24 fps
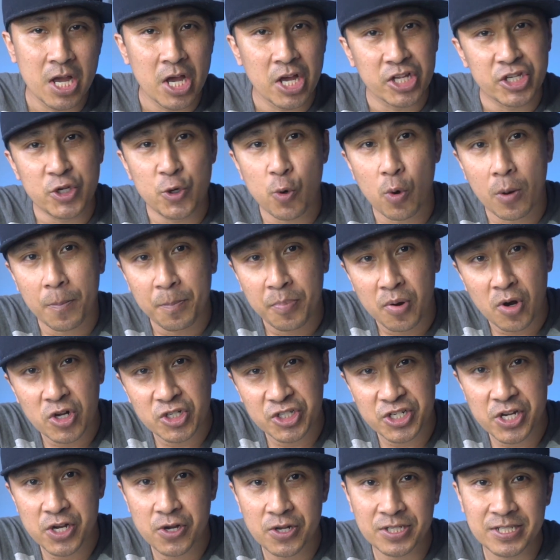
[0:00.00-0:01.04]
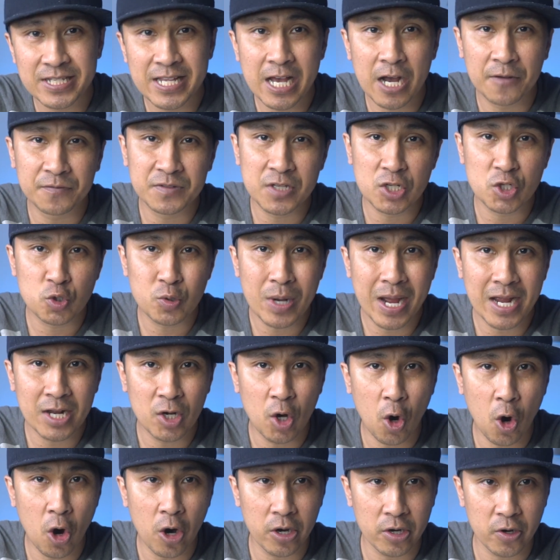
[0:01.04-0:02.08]
You are pushing yourself to try
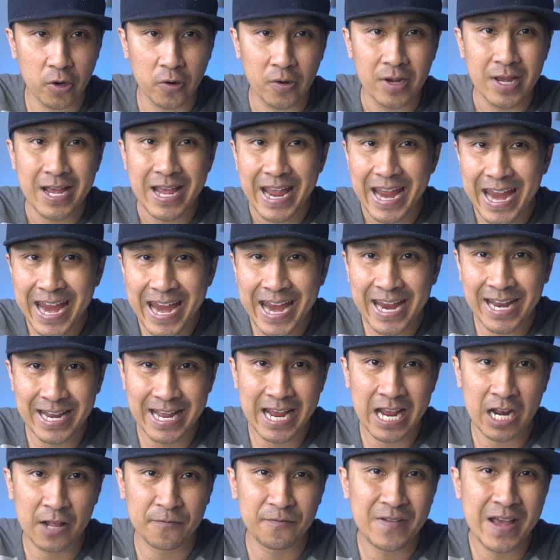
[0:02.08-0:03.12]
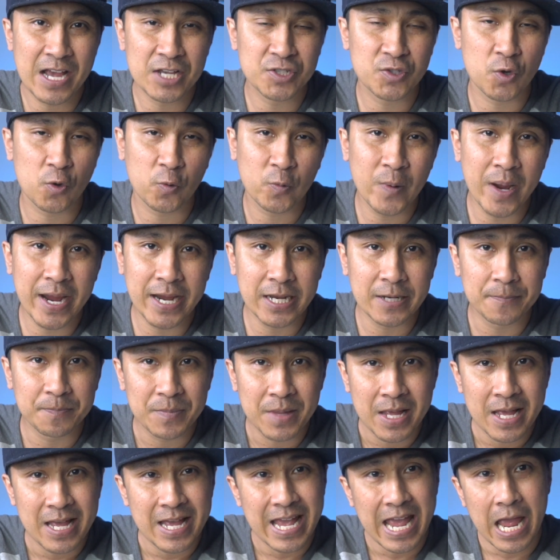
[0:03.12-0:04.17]
harder and at a faster rate,
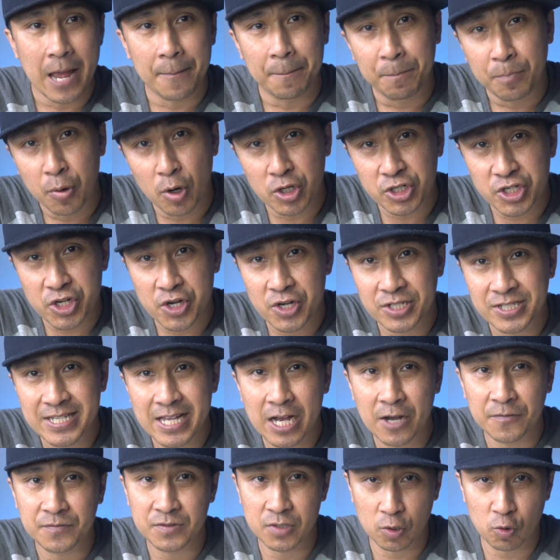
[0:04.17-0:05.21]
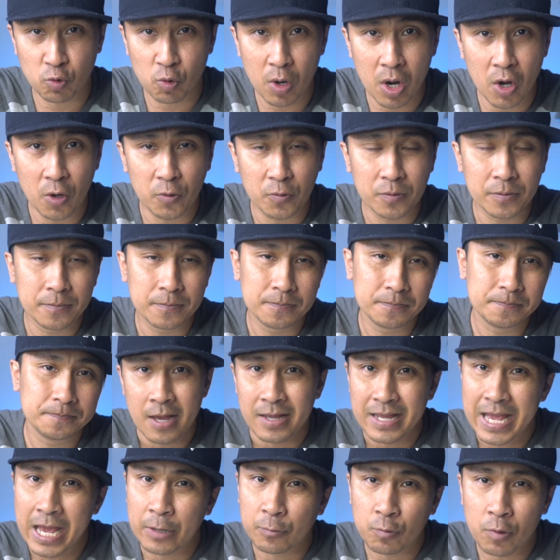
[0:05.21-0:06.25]
and pushing yourself to grow.
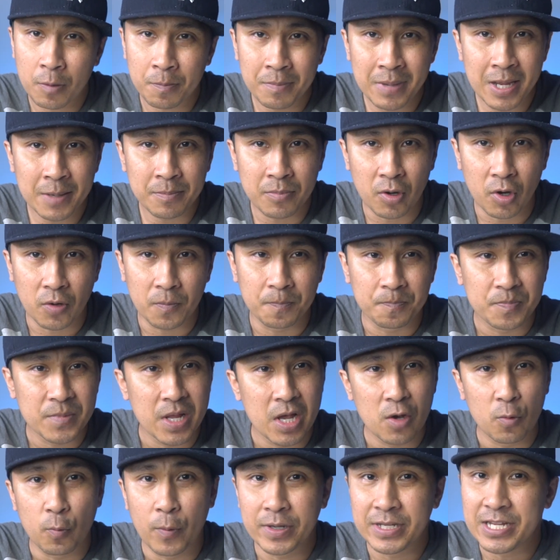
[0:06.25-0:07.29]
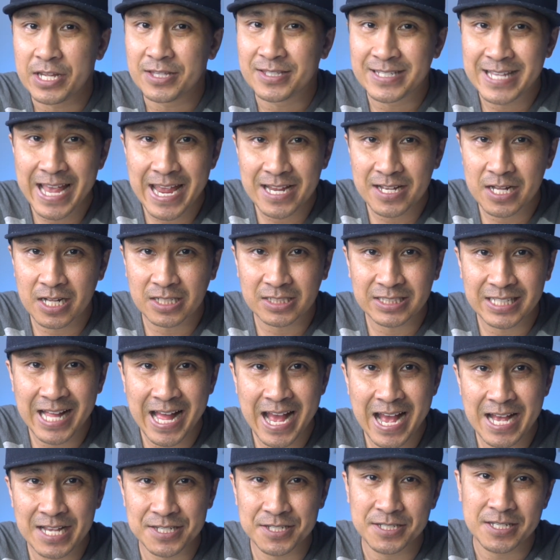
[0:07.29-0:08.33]
And remember, when you take a
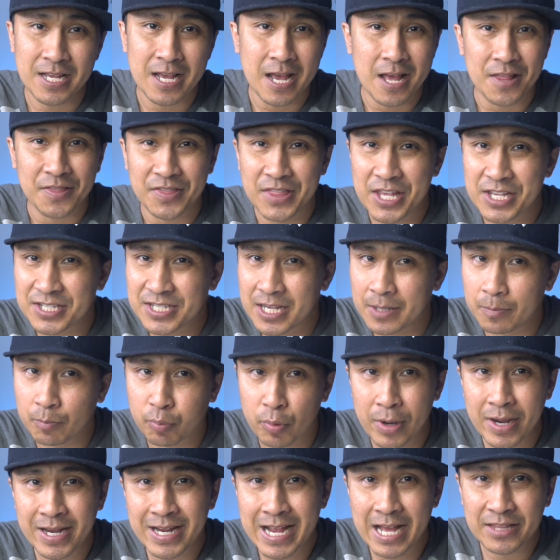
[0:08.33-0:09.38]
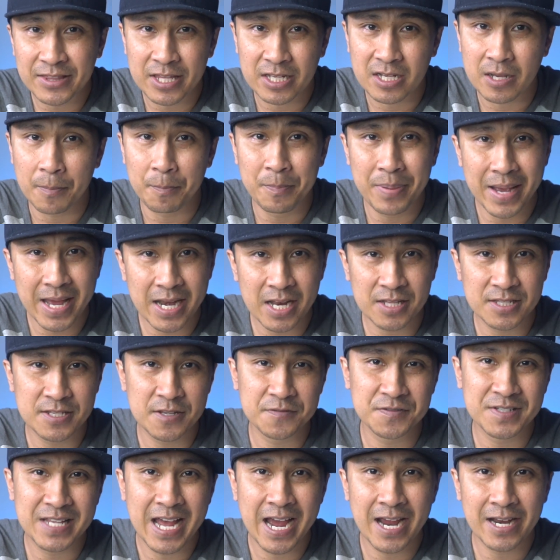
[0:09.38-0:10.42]
class, this can bring out the
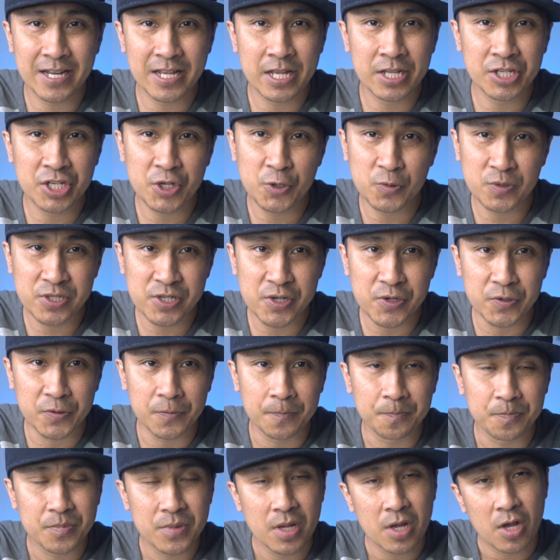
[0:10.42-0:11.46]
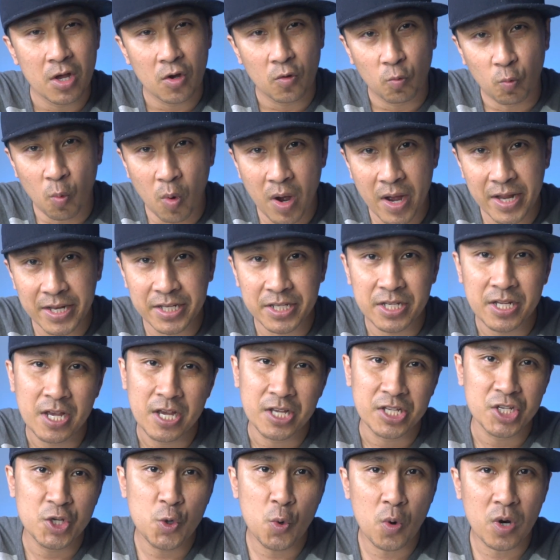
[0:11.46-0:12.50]
competitive side in you too. 1,
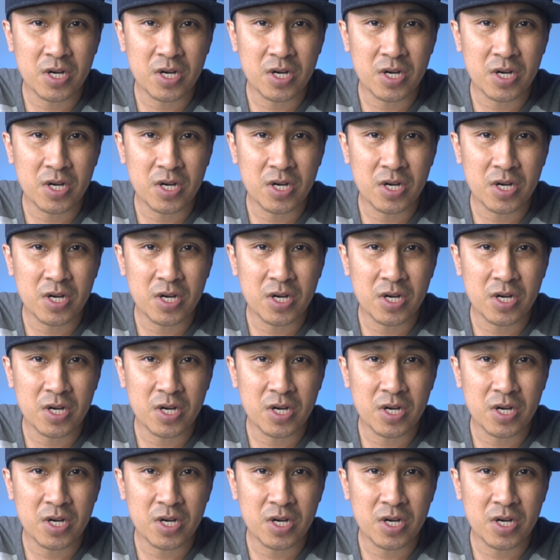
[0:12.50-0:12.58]
you are